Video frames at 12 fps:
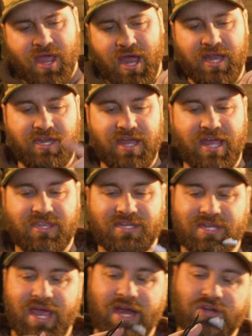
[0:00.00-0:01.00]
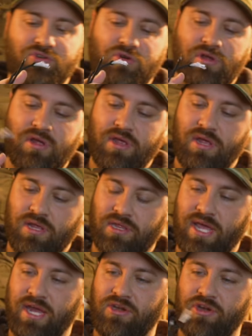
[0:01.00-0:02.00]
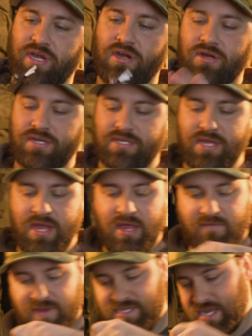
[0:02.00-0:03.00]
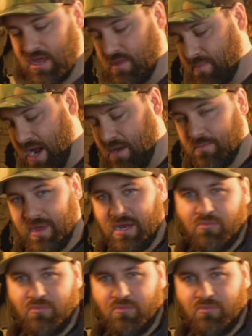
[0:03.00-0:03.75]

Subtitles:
I need to add this extra lanyard here because if it's down the bottom of the bag,